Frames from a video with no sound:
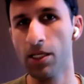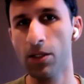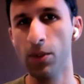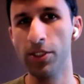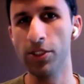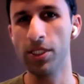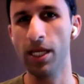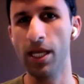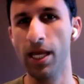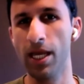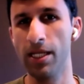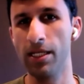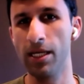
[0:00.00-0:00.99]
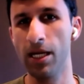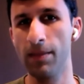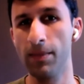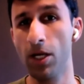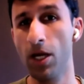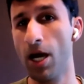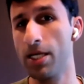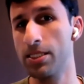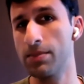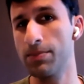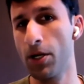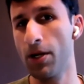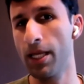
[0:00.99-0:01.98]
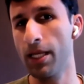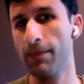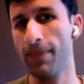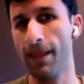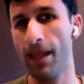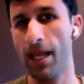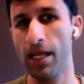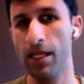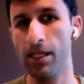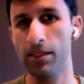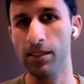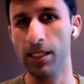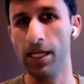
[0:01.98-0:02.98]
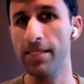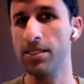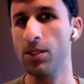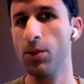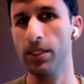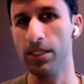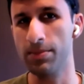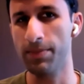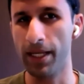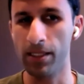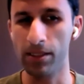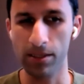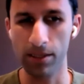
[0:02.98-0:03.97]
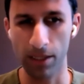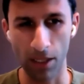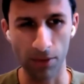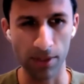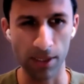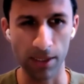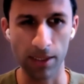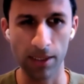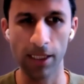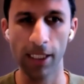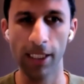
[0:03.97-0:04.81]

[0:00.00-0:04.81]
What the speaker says: which can cause spurring and consequently spinal stenosis.